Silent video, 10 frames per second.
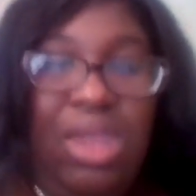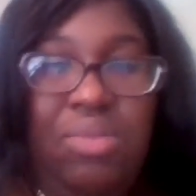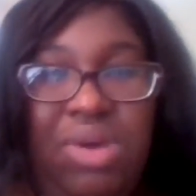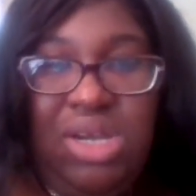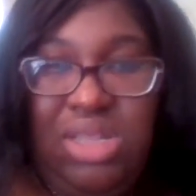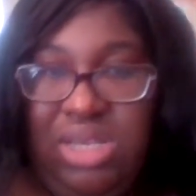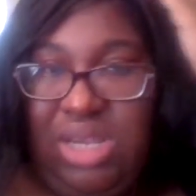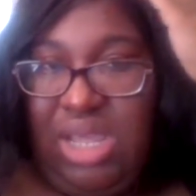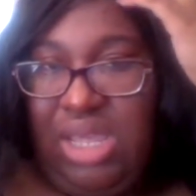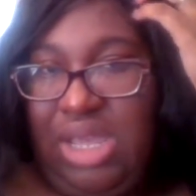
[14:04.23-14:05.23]
But other than
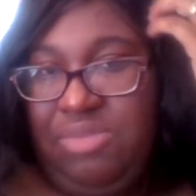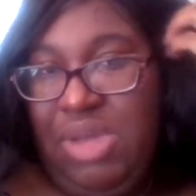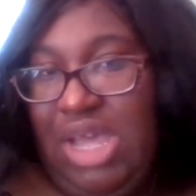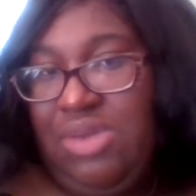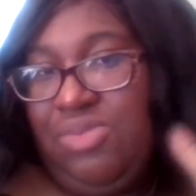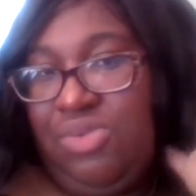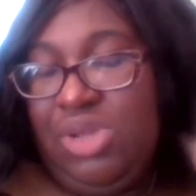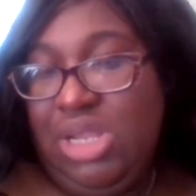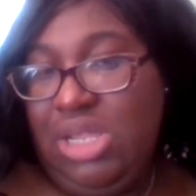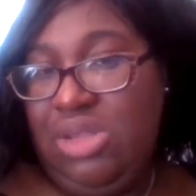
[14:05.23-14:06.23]
that, yep, I
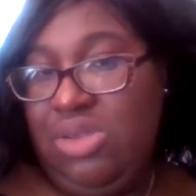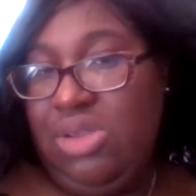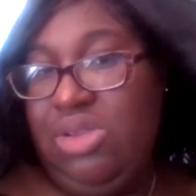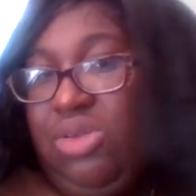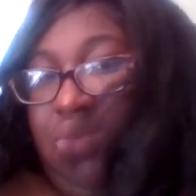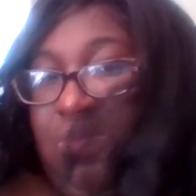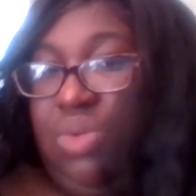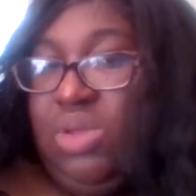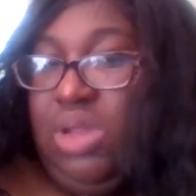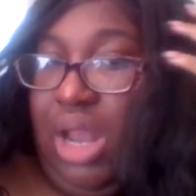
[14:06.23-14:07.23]
really do
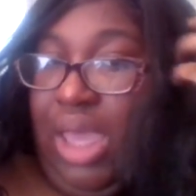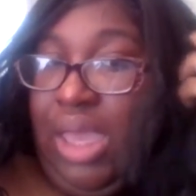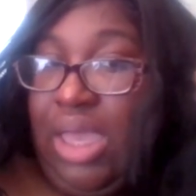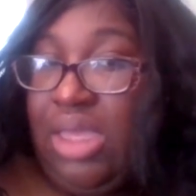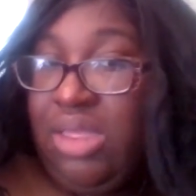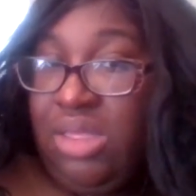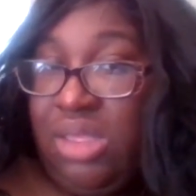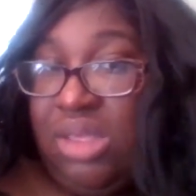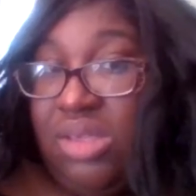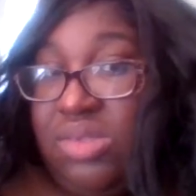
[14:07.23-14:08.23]
like
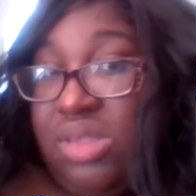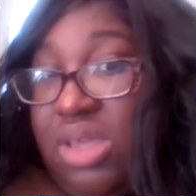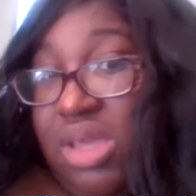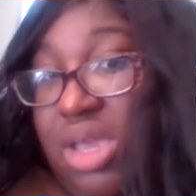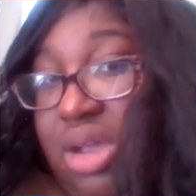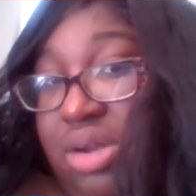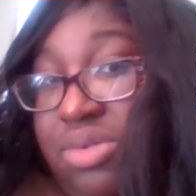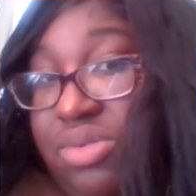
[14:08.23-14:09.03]
this hair.